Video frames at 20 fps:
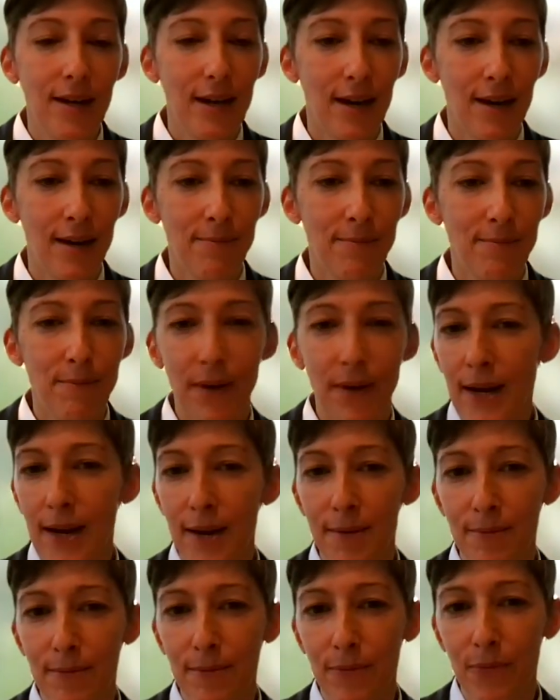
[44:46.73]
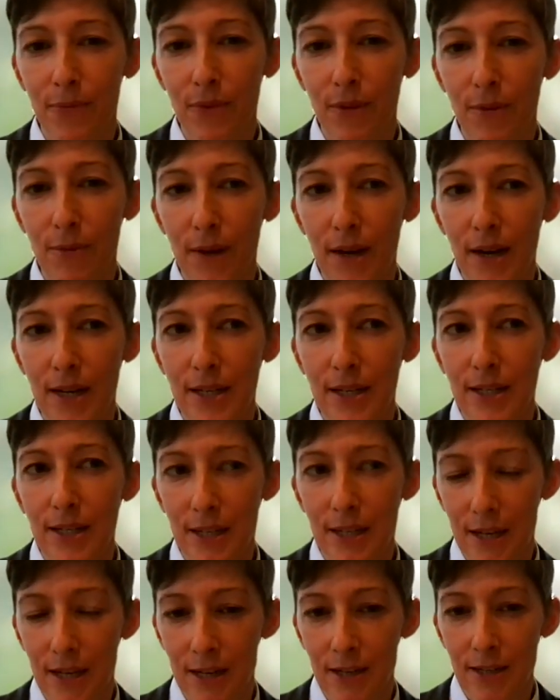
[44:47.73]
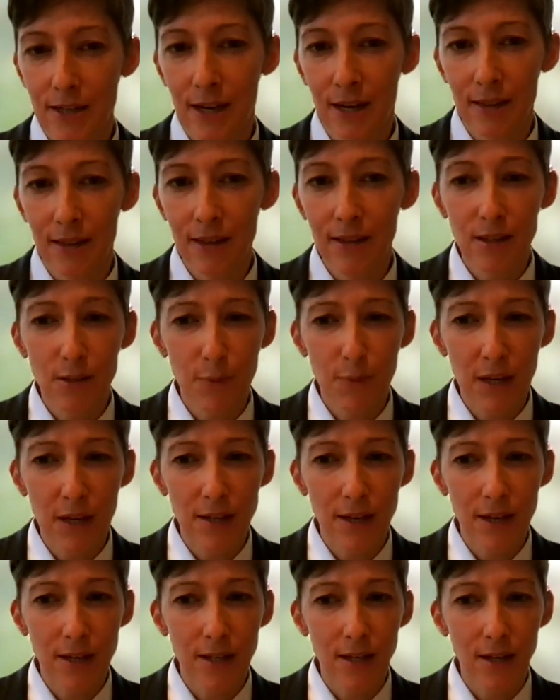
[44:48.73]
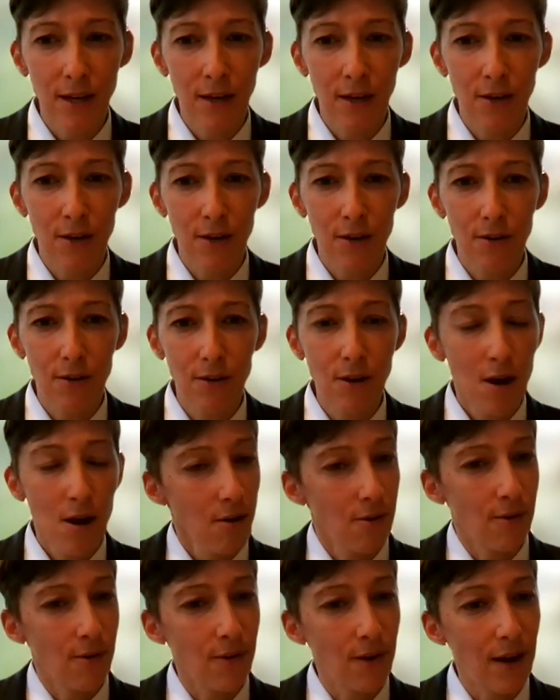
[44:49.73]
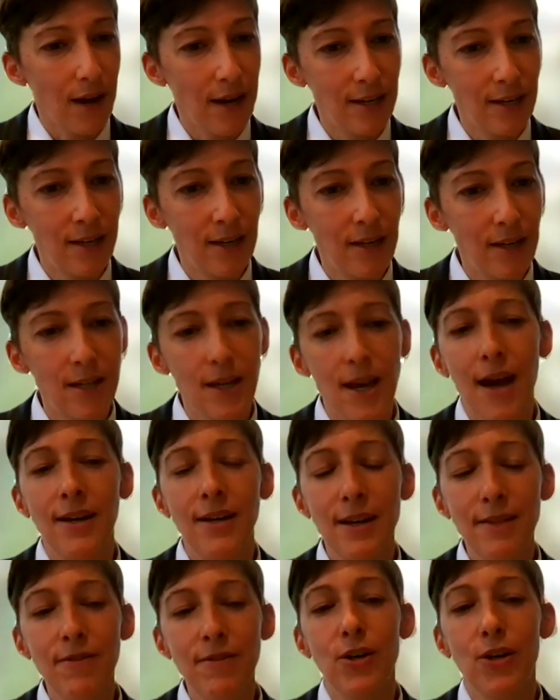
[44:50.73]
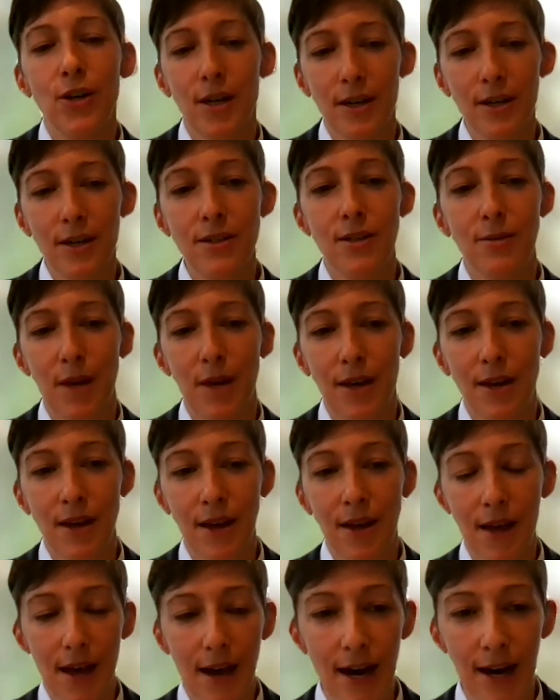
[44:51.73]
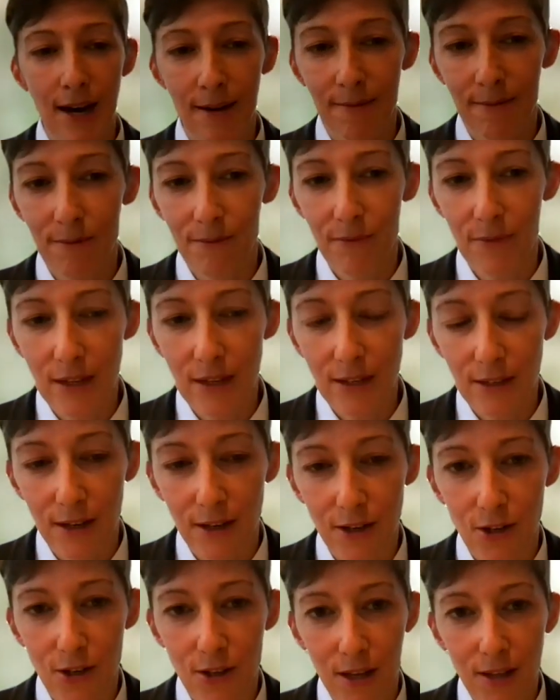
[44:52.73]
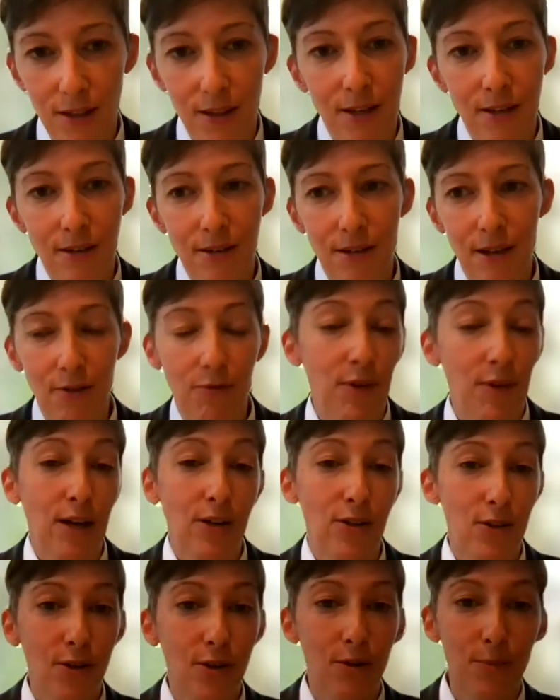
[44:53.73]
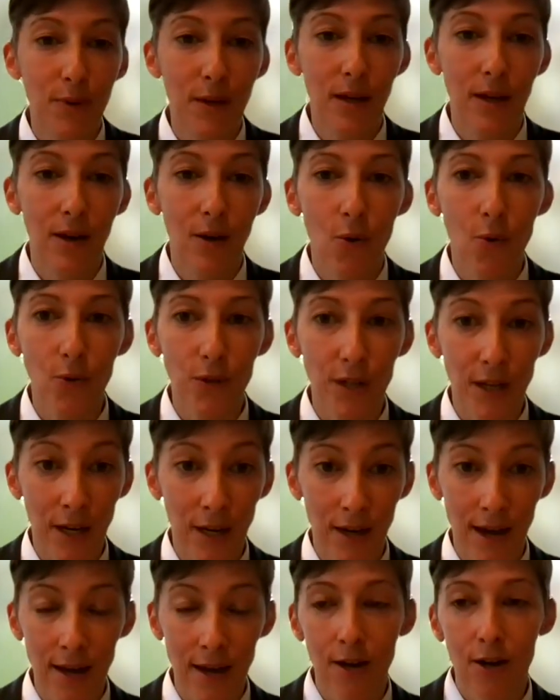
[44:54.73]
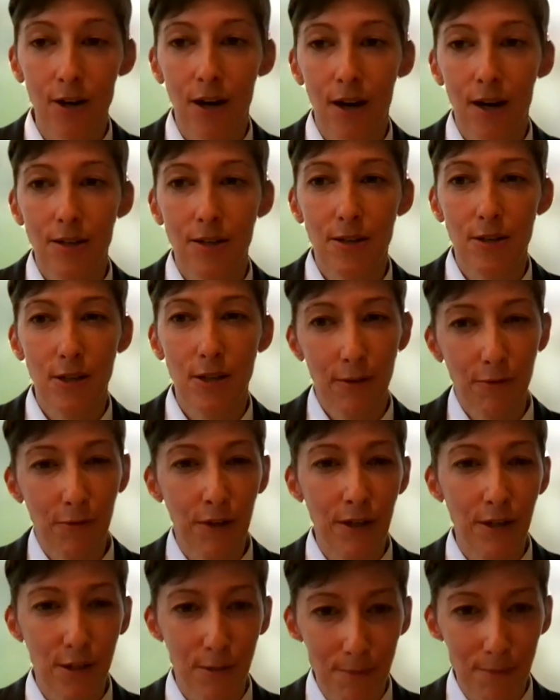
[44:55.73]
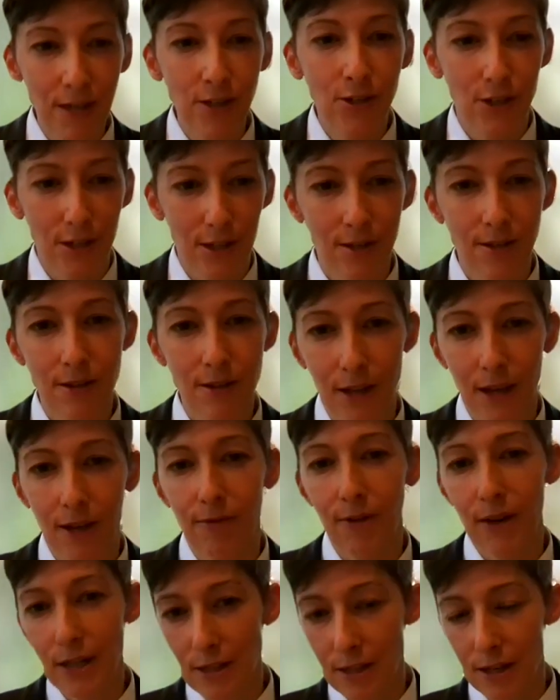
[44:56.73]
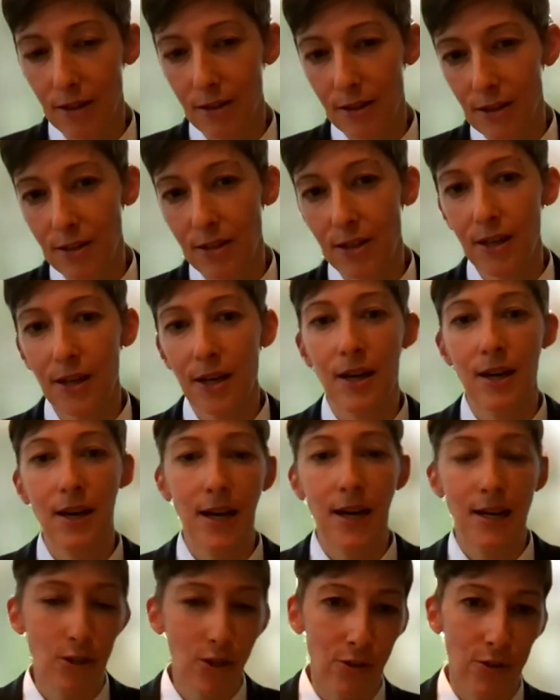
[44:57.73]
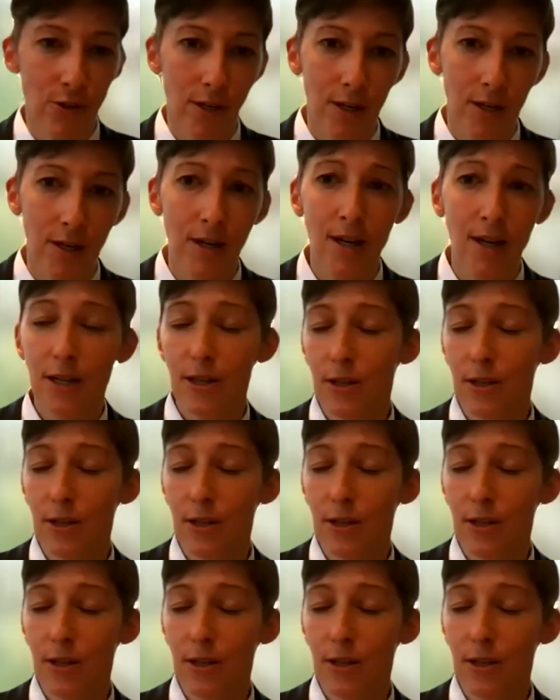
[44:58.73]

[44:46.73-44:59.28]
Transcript: Um, but I'm but I didn't. And I think that's because I didn't know. I didn't, it hadn't even occurred to me um, that such that these effects could be holding and across different dimensions like race and ethnicity and gender.